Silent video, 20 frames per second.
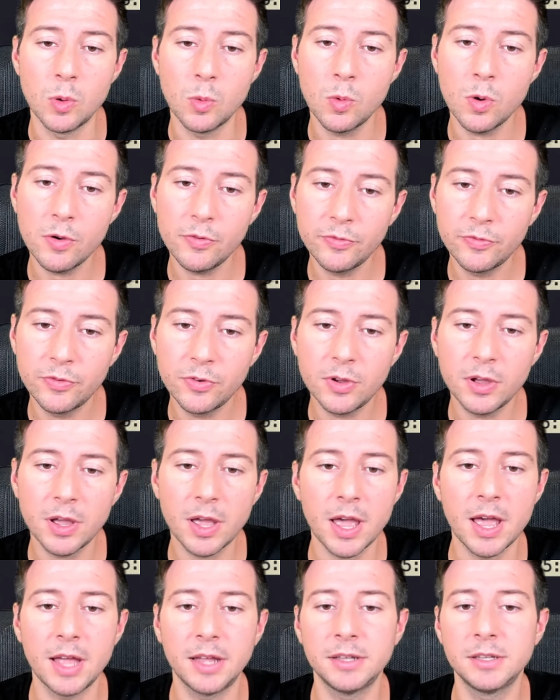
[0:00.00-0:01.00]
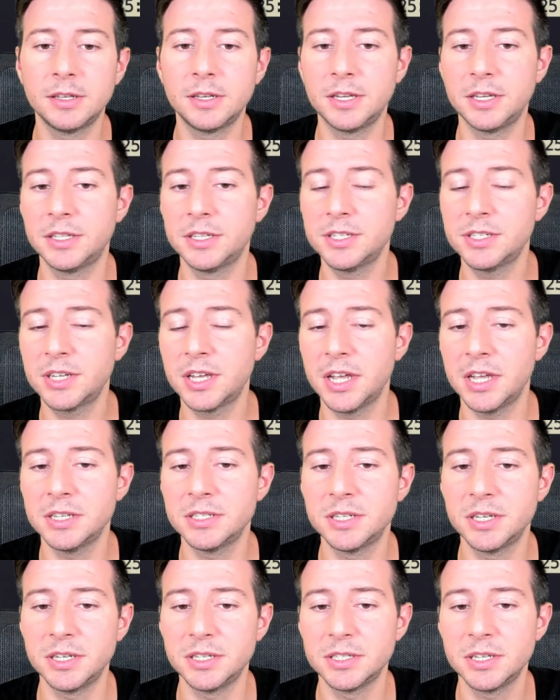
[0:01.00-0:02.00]
wolf, and in this
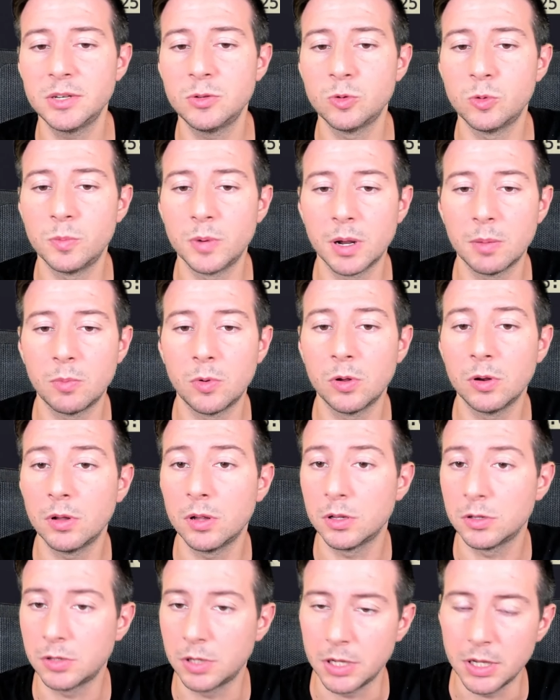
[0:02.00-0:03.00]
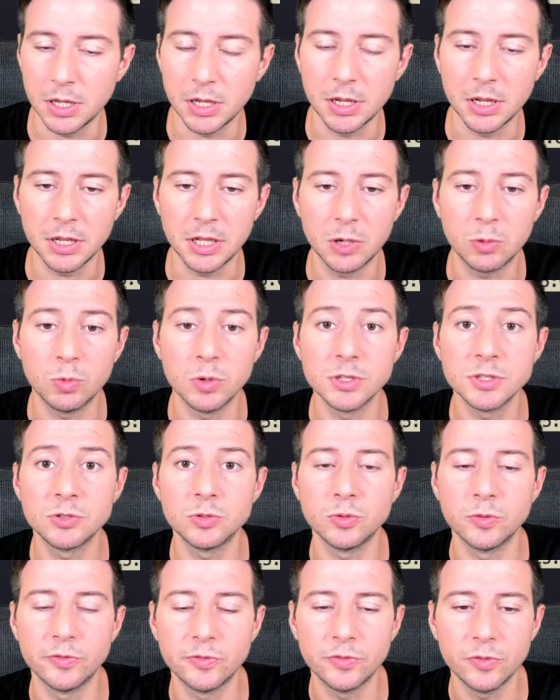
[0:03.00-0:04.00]
case is enumerable,
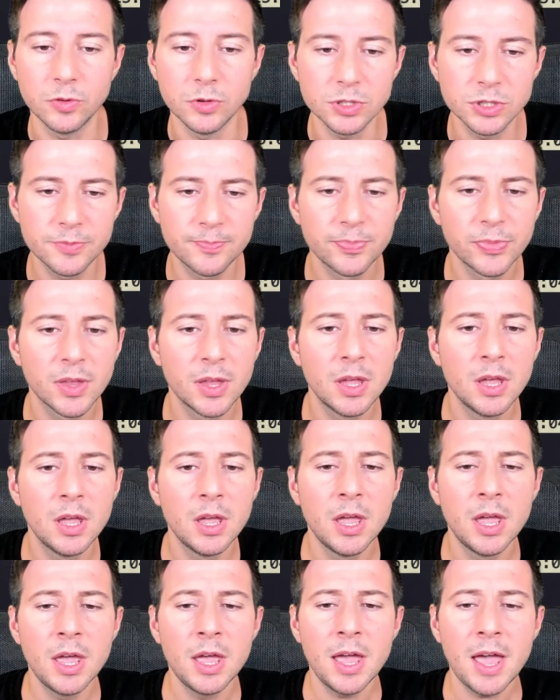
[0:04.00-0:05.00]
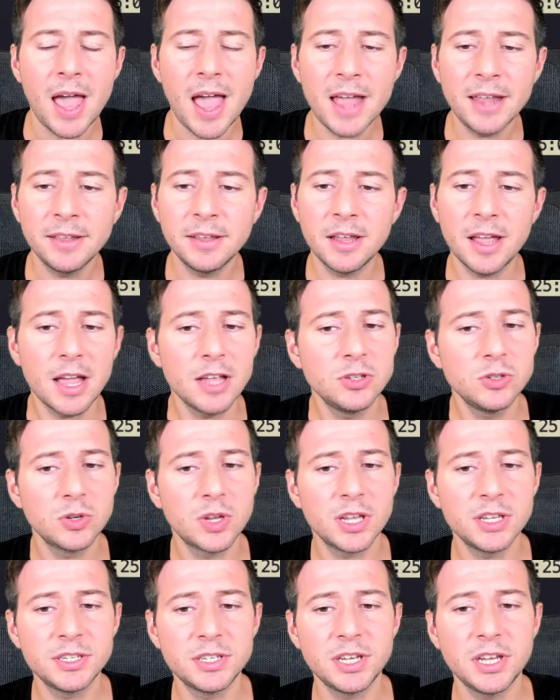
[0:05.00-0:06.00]
equals to false. And as you
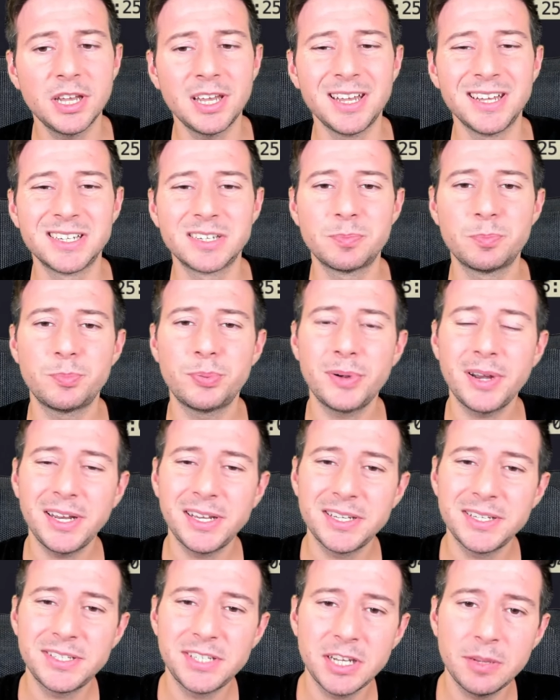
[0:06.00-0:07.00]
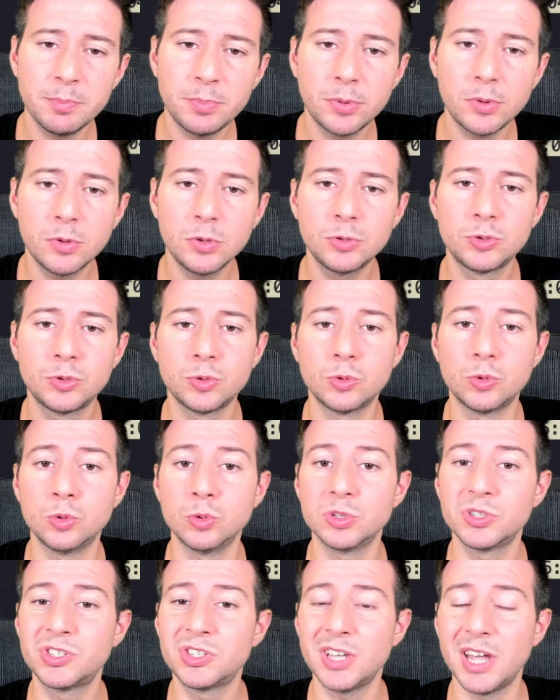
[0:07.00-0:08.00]
can see, it's pretty simple
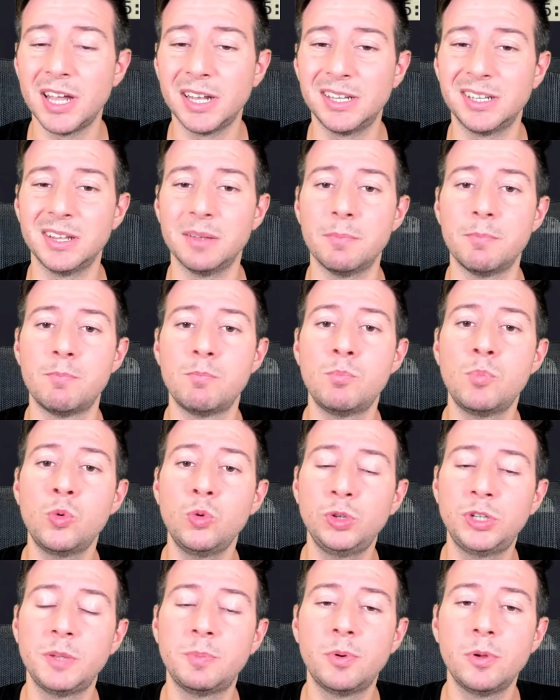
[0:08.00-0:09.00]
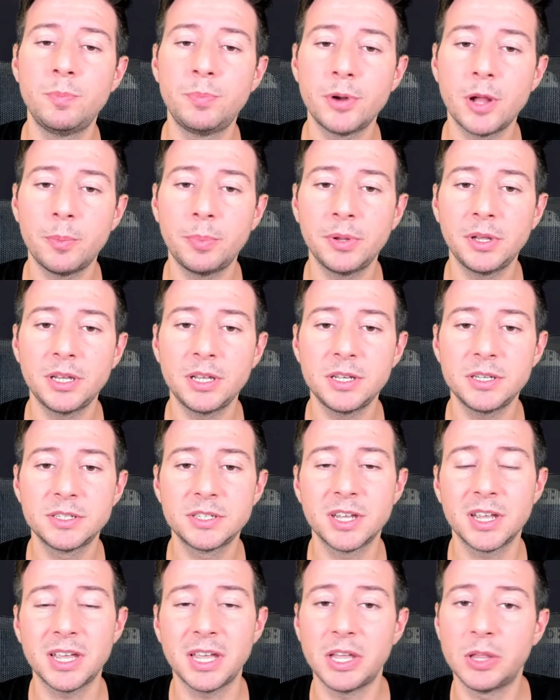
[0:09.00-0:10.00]
to set multiple
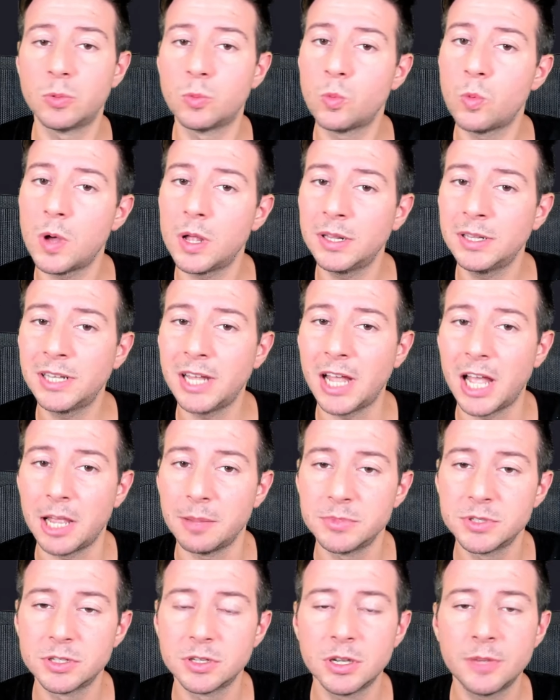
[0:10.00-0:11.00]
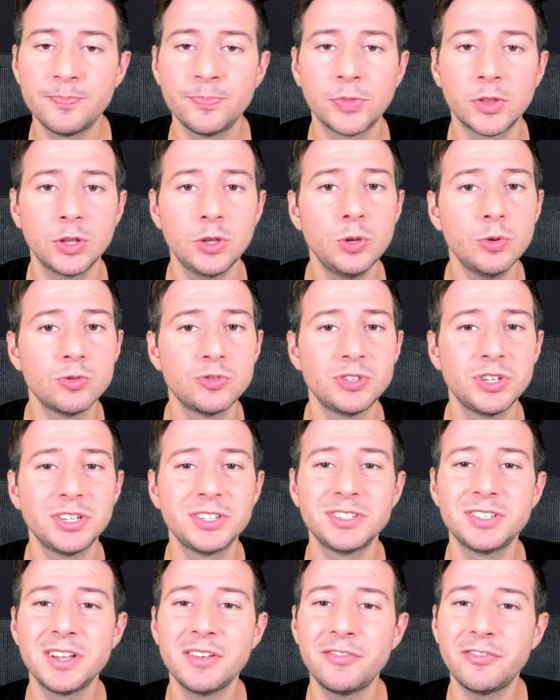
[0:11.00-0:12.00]
properties in one times
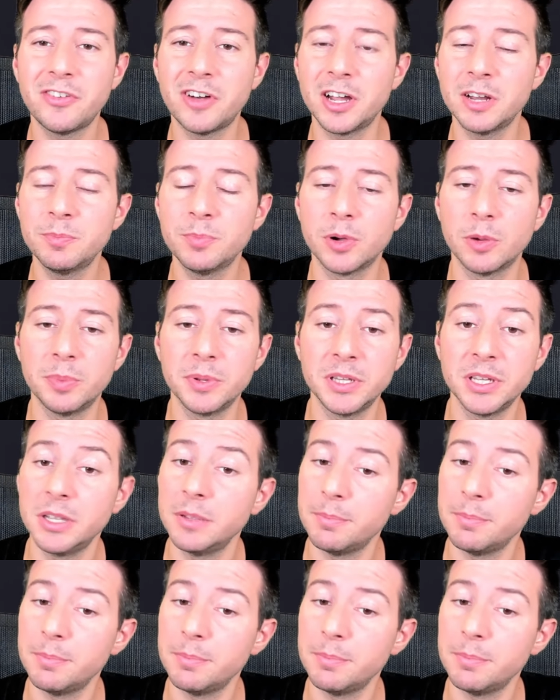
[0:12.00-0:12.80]
using defineProperty